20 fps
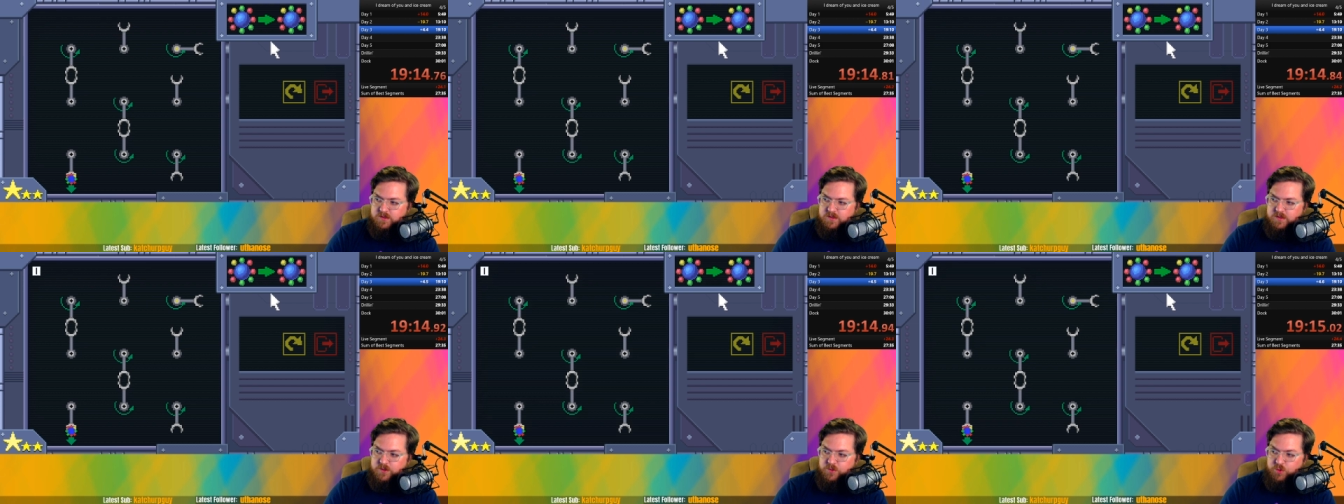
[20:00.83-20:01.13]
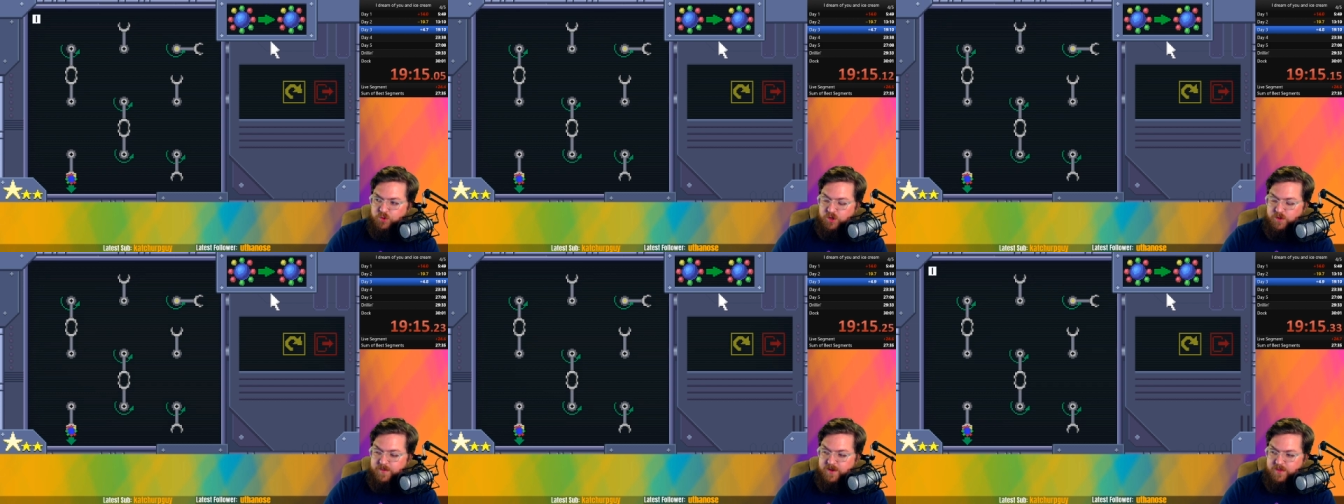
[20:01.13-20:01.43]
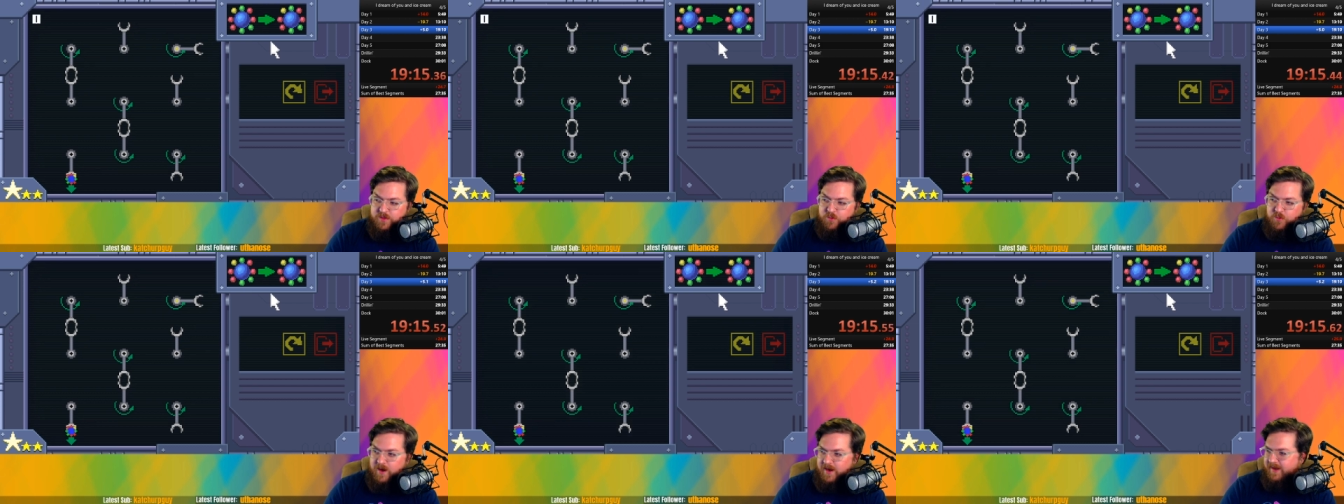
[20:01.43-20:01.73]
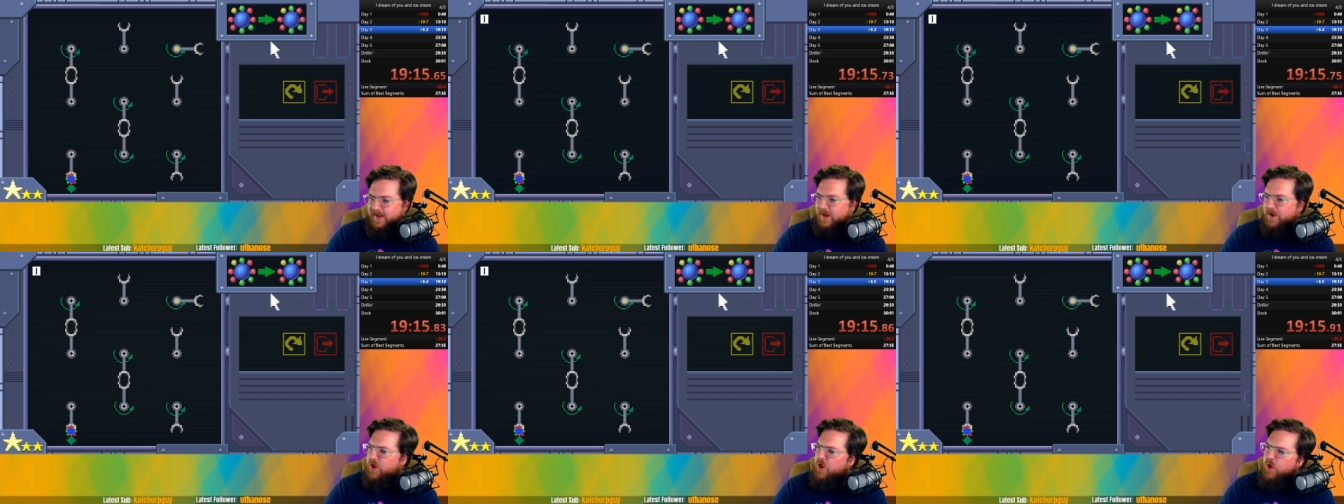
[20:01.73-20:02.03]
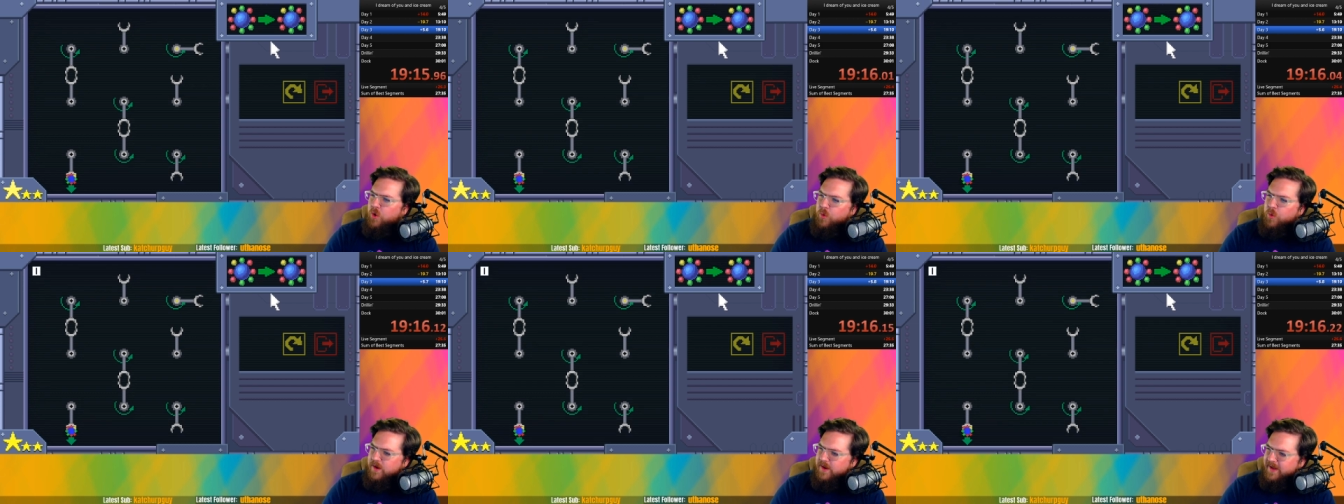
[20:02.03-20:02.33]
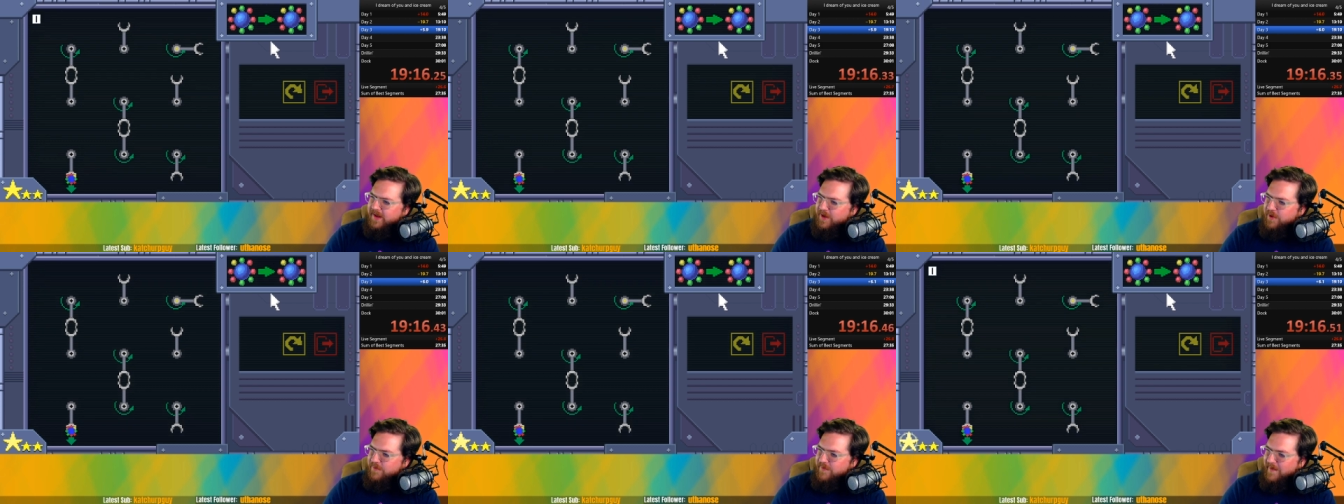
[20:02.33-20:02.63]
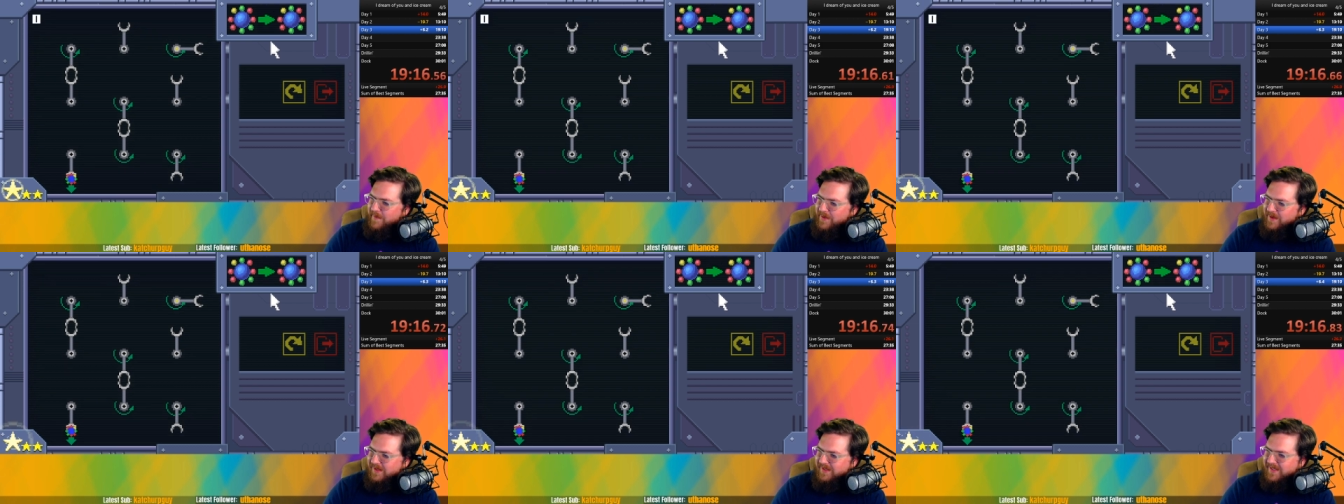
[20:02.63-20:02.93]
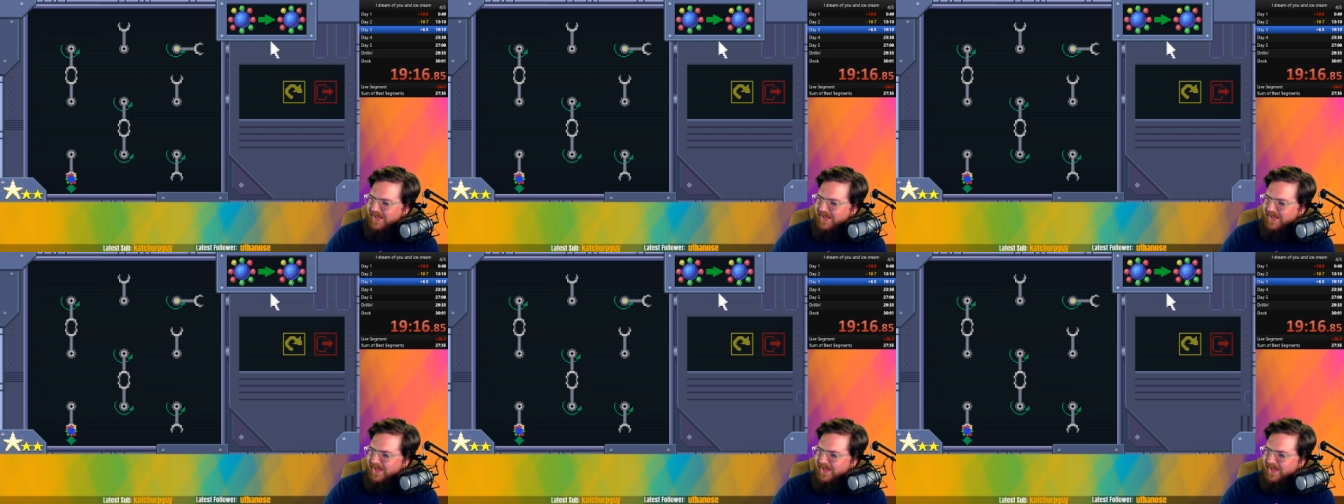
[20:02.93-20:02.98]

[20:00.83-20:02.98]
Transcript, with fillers: We're gonna be in the red again. What did I goof up this